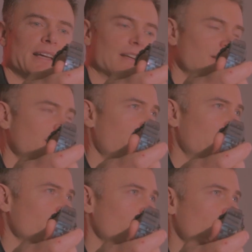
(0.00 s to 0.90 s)
I guess it
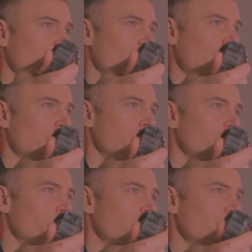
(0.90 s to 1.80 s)
depends on how
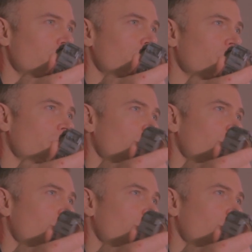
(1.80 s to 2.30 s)
you do,